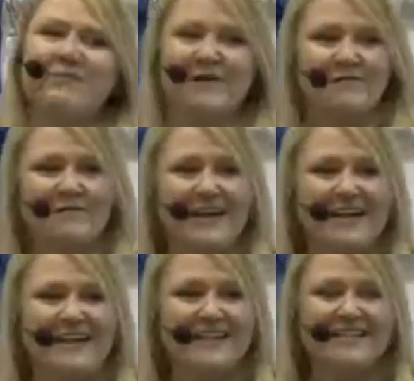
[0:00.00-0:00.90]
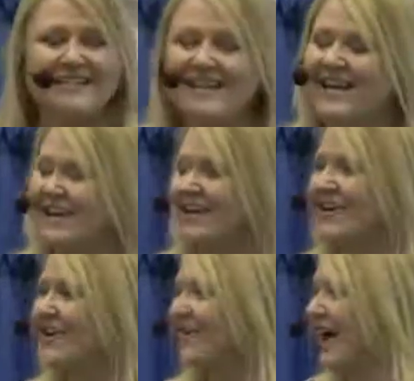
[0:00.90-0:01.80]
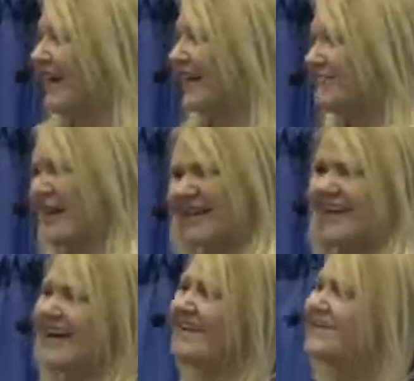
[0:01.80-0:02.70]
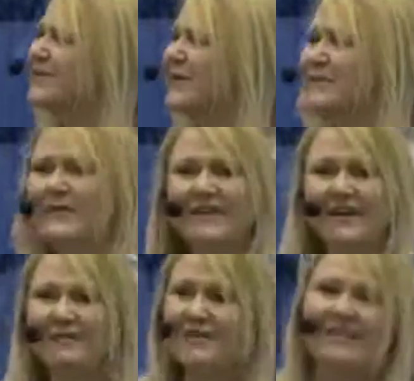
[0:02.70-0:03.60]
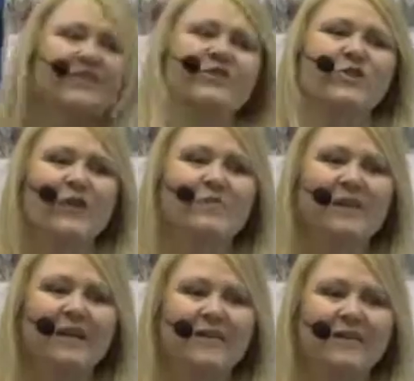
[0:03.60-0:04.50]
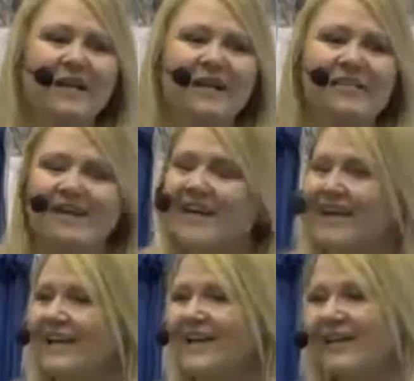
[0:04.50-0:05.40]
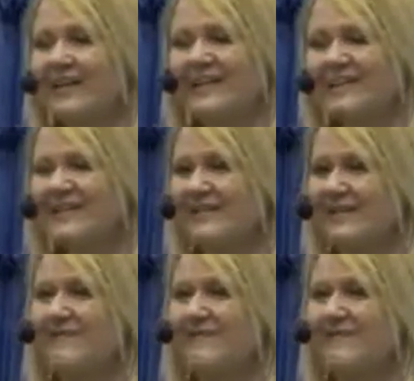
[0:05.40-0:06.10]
with my friends, you know, I get my clients or people that I really enjoy being with. You know, it's just a